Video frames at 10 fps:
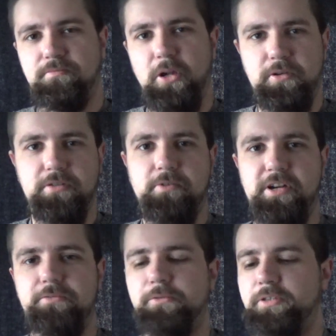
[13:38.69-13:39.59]
longer
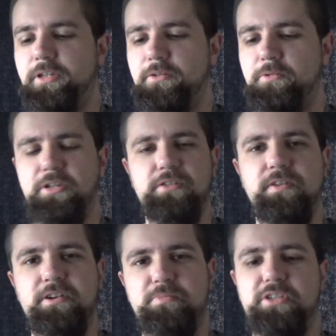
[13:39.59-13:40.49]
rifles, which is
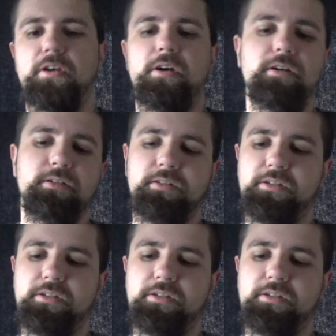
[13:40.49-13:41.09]
very bizarre,